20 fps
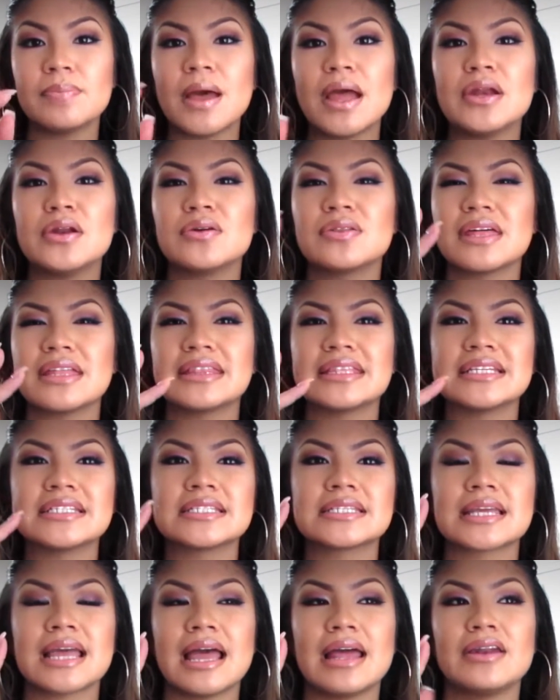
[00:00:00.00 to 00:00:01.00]
I know that
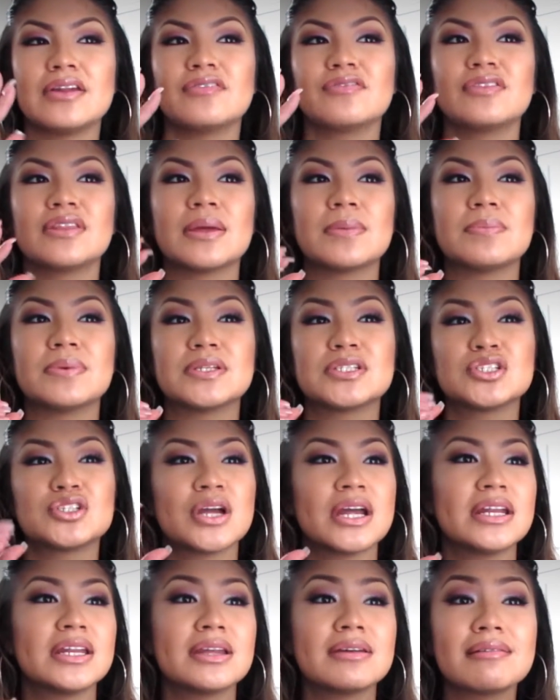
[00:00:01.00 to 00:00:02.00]
this kind of lip is
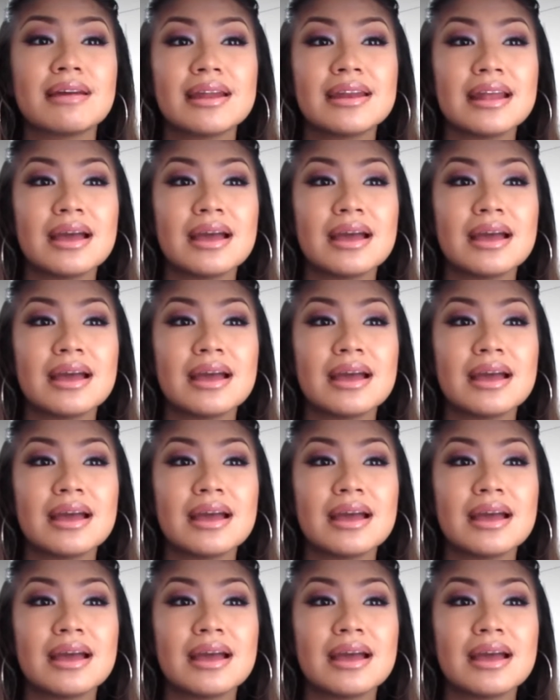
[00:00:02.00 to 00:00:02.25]
trending right